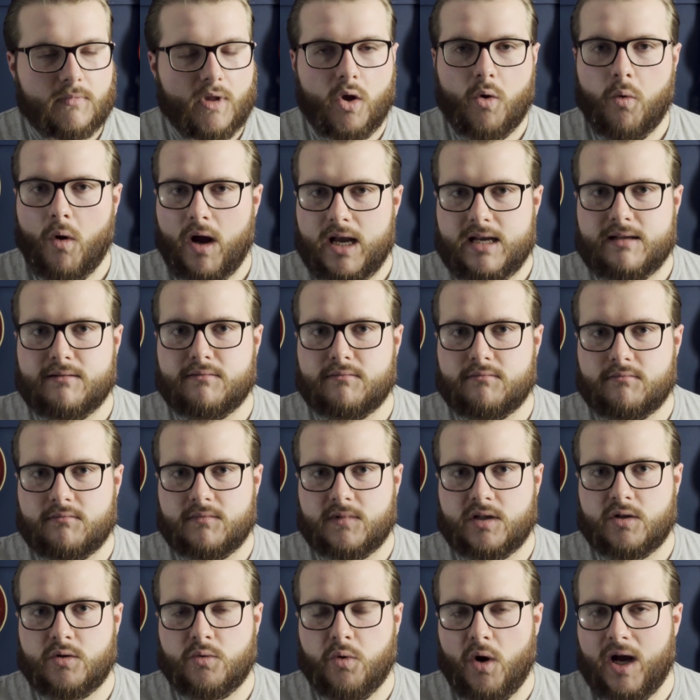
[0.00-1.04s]
quite
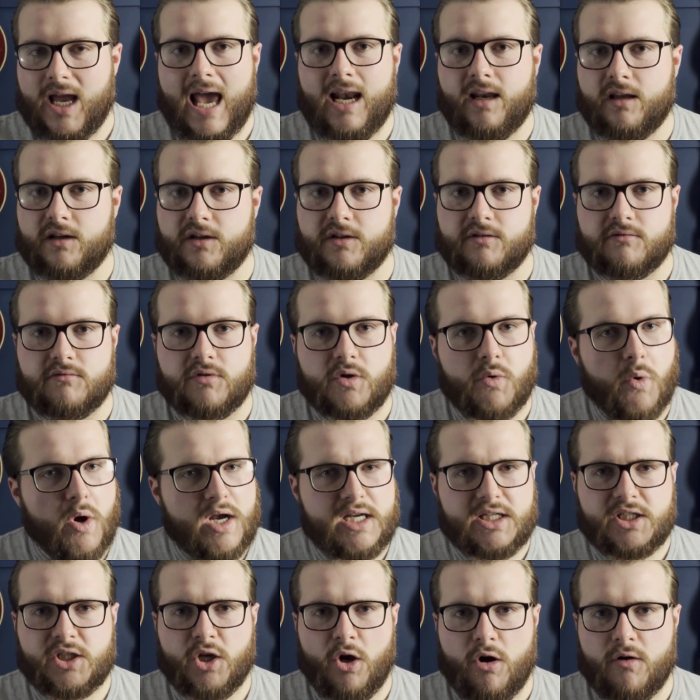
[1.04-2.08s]
elegant,
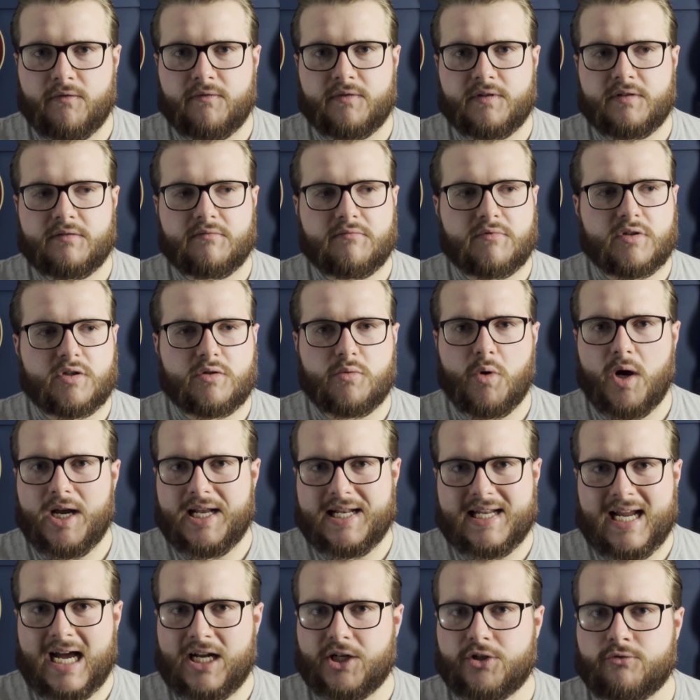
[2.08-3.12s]
quite soft,
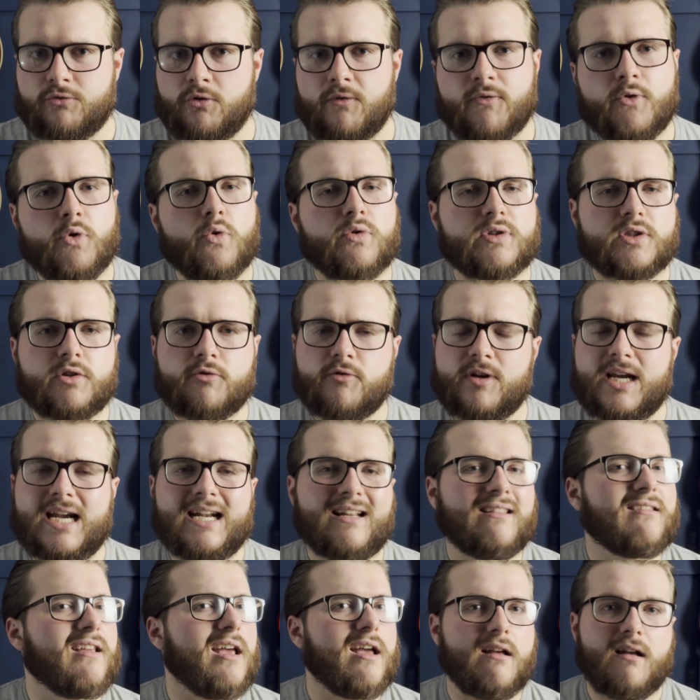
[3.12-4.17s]
quite natural. Of course,
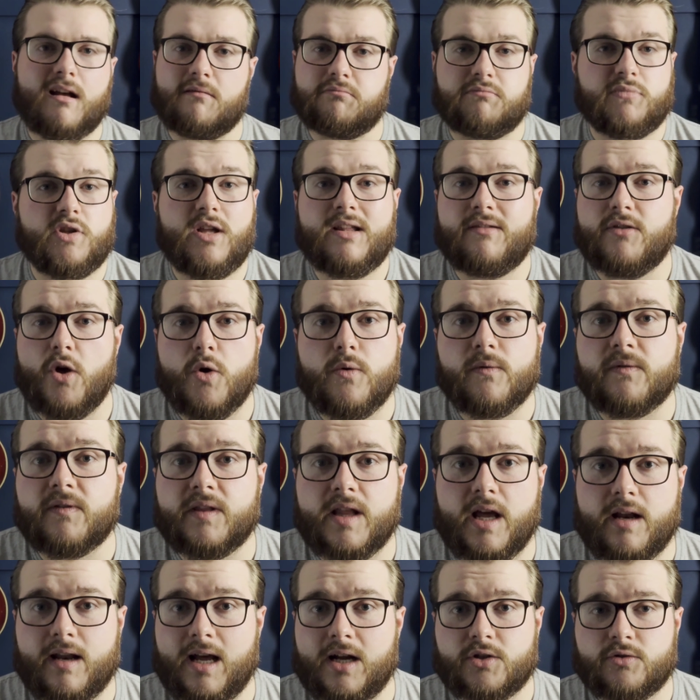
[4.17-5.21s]
Creed, they're known for
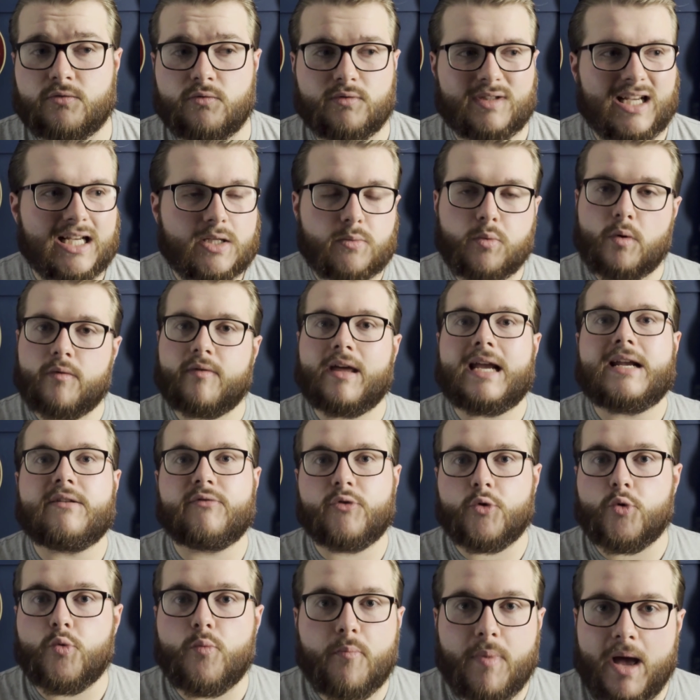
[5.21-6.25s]
their naturals. That's what they
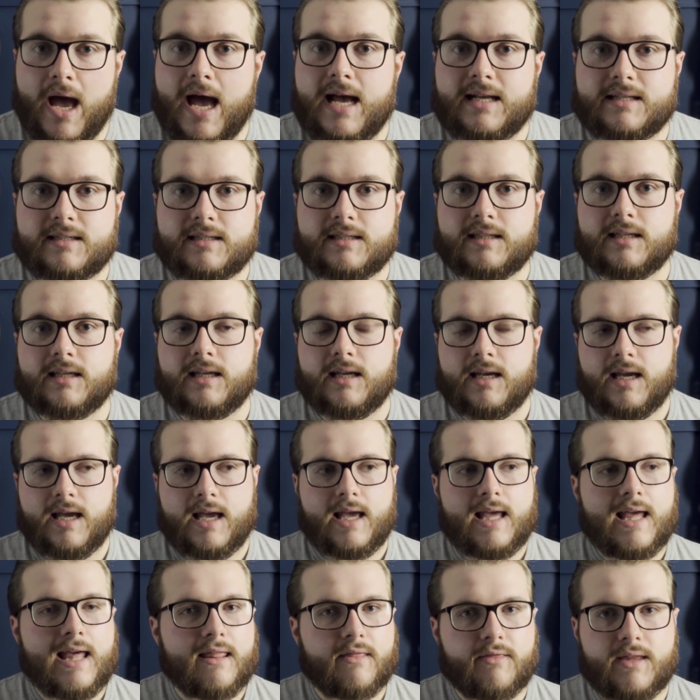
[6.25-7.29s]
do best.
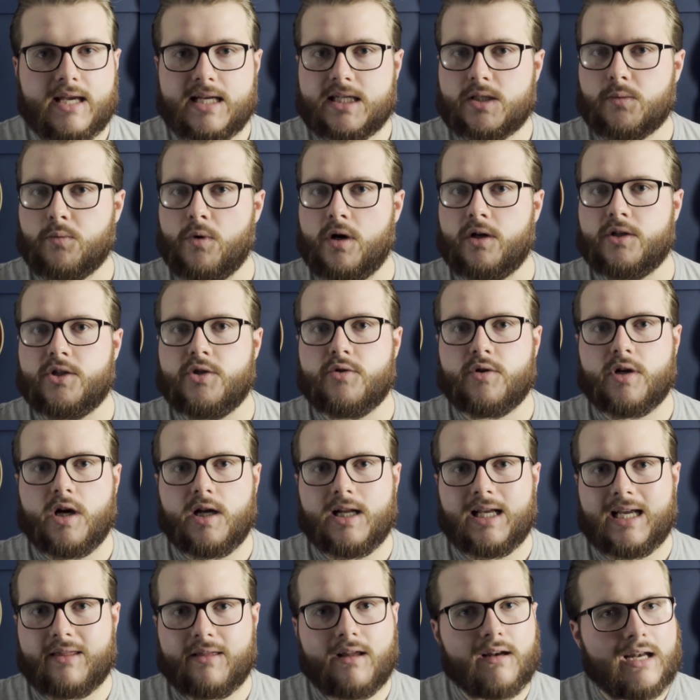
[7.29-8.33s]
This one, you
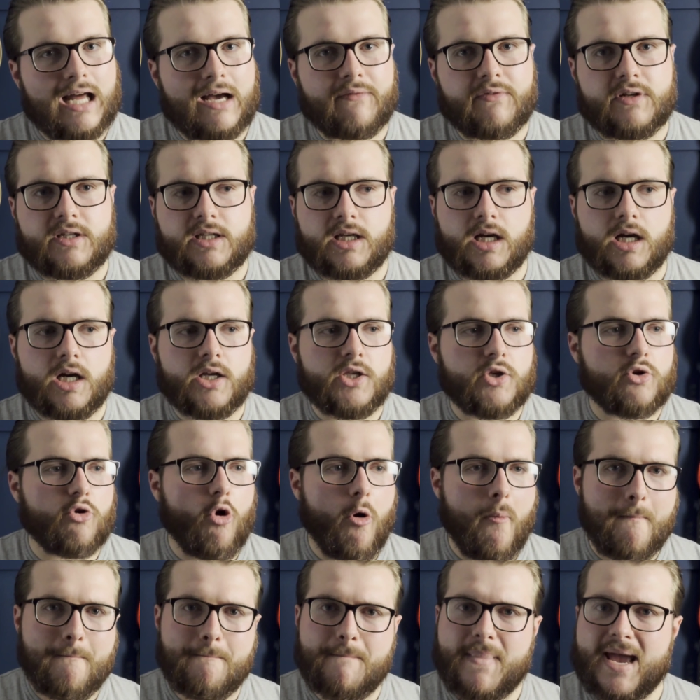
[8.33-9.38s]
kind of get the lavender, you've
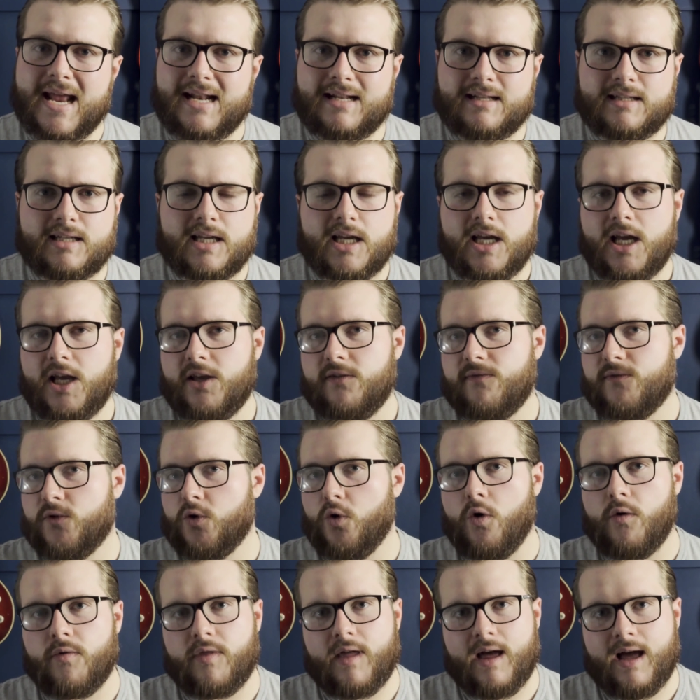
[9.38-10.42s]
got mint, you've
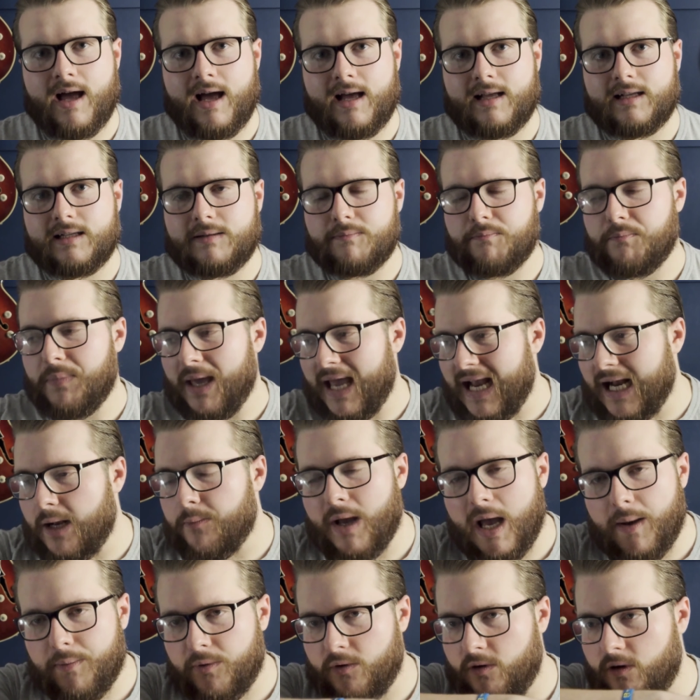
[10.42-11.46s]
got that pink
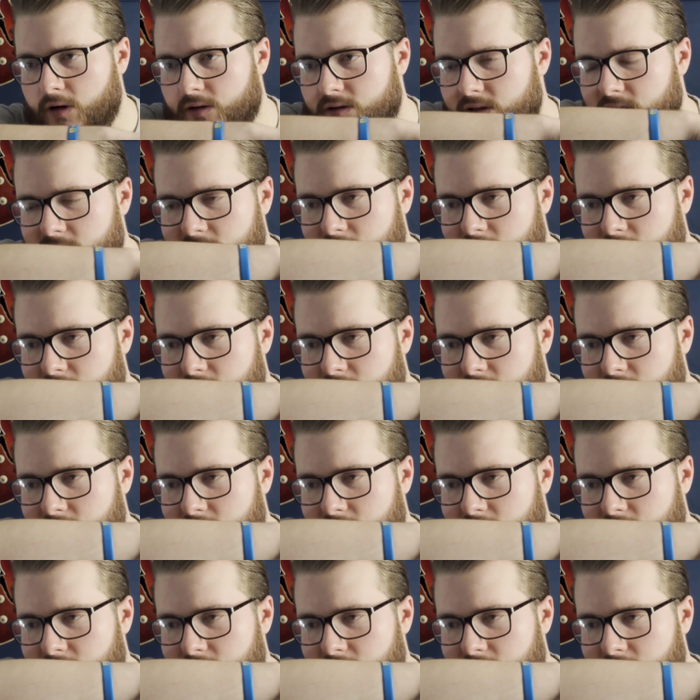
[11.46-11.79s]
pepper at the